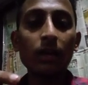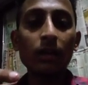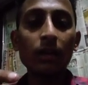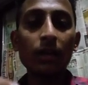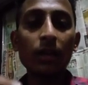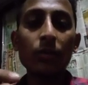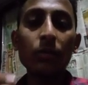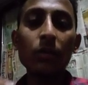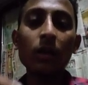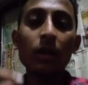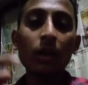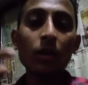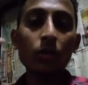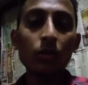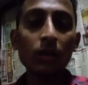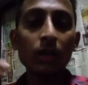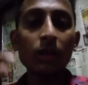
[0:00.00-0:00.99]
it having
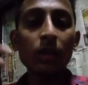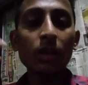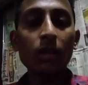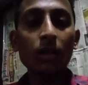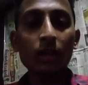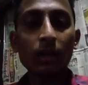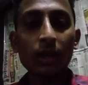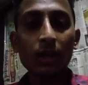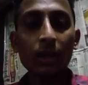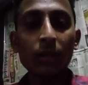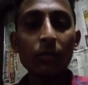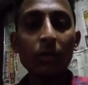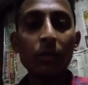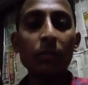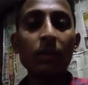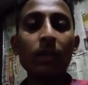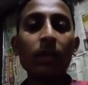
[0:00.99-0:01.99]
allocated already
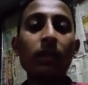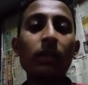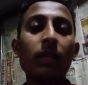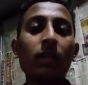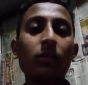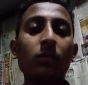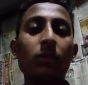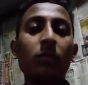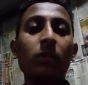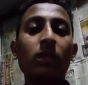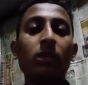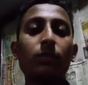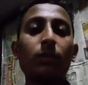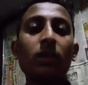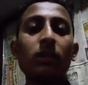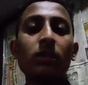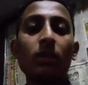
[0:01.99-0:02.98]
memory in that memory
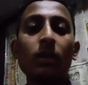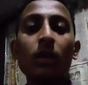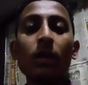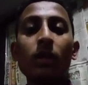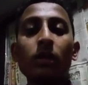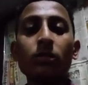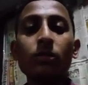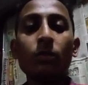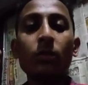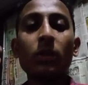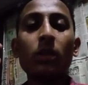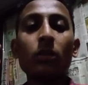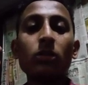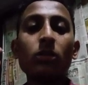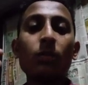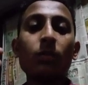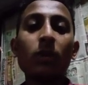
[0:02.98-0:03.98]
space. So
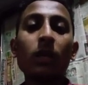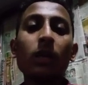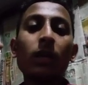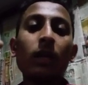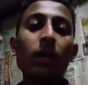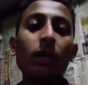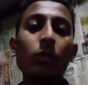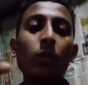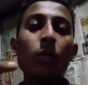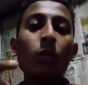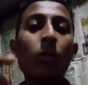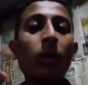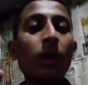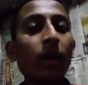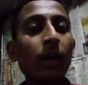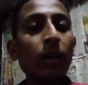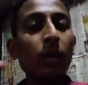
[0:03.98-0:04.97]
because of it
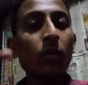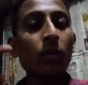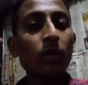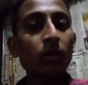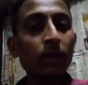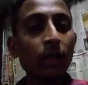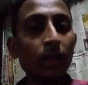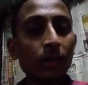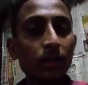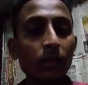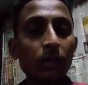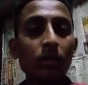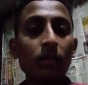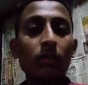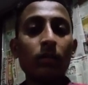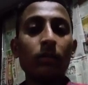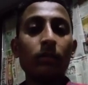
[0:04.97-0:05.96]
override on that
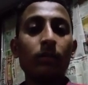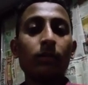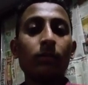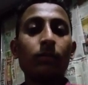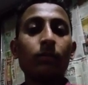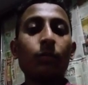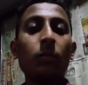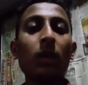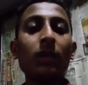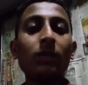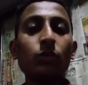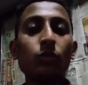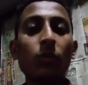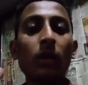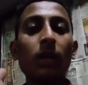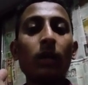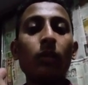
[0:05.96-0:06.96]
past
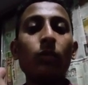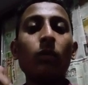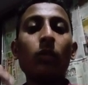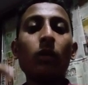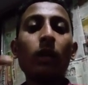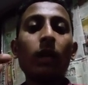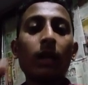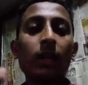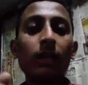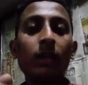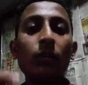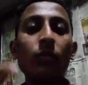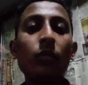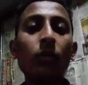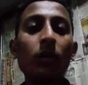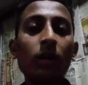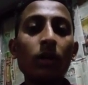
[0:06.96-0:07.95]
value, and
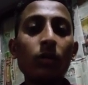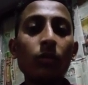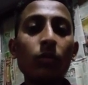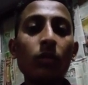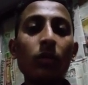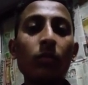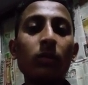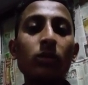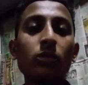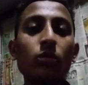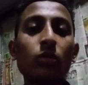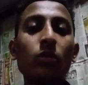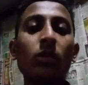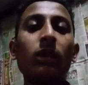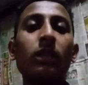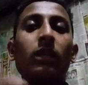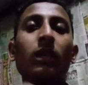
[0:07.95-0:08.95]
new value will be
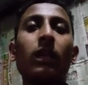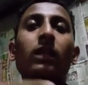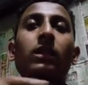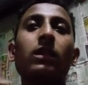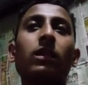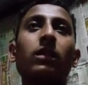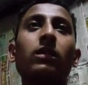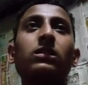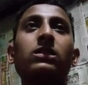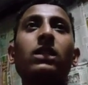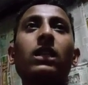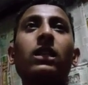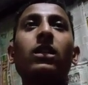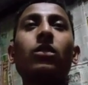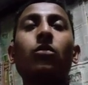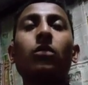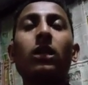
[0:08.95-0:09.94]
stored in that
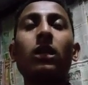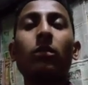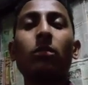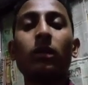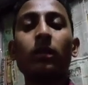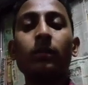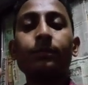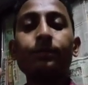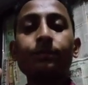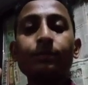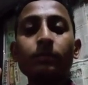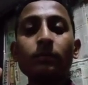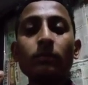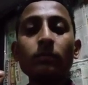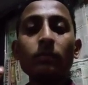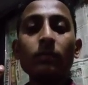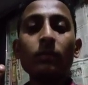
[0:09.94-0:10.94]
static variable.
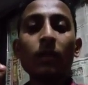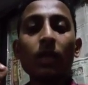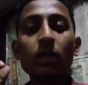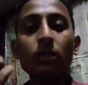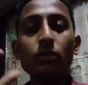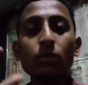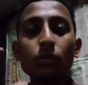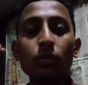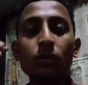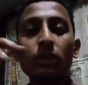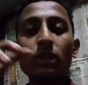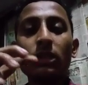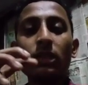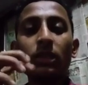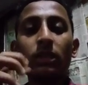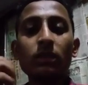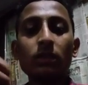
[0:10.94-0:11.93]
So
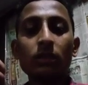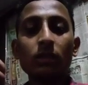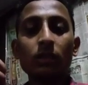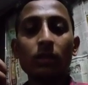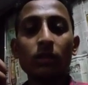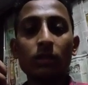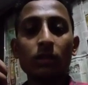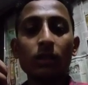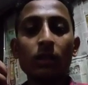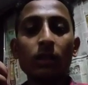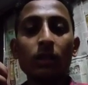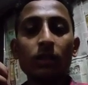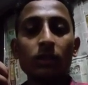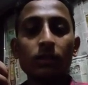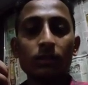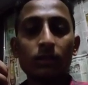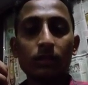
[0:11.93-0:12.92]
this is the
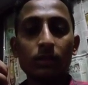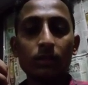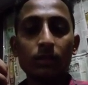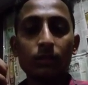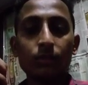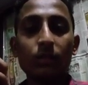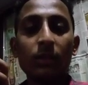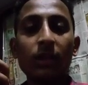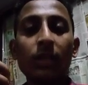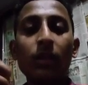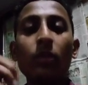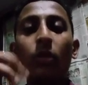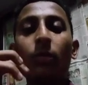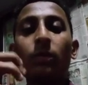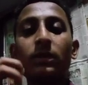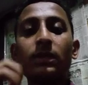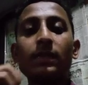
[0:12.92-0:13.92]
meaning
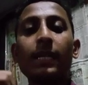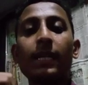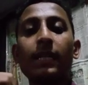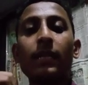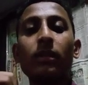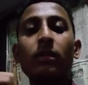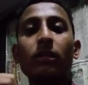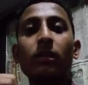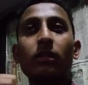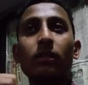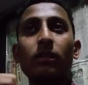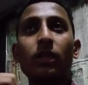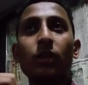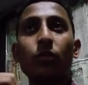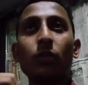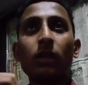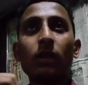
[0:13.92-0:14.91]
of static
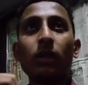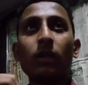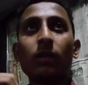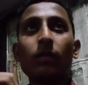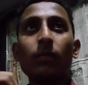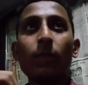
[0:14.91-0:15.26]
keyword